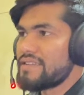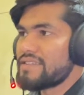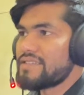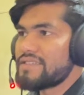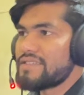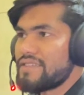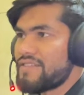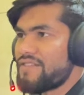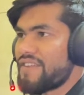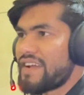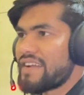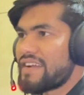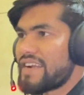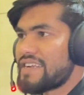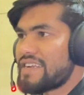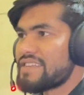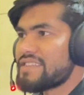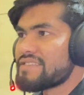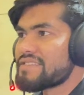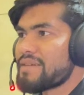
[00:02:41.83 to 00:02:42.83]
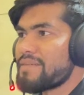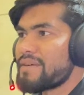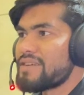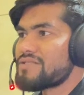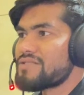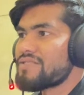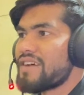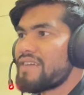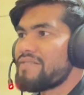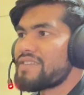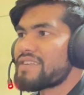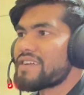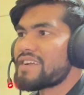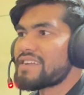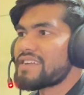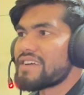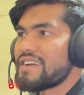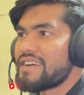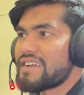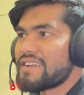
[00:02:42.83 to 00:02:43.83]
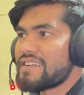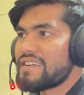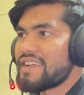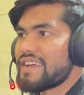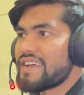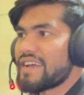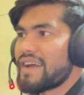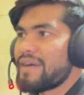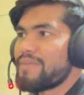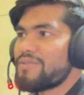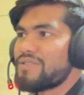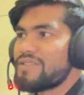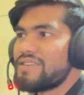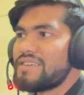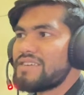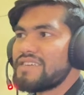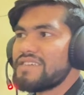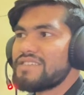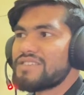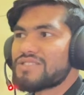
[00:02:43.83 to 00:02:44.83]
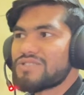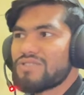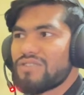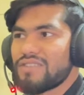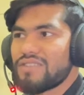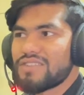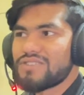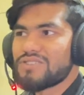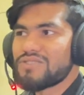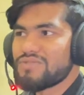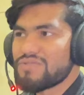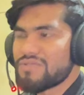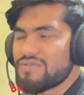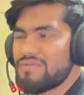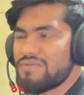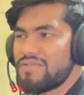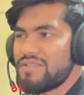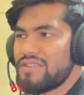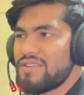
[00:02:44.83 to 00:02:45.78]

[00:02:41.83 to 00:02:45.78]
if I write this command, so I will get an error like I've already installed the Choco.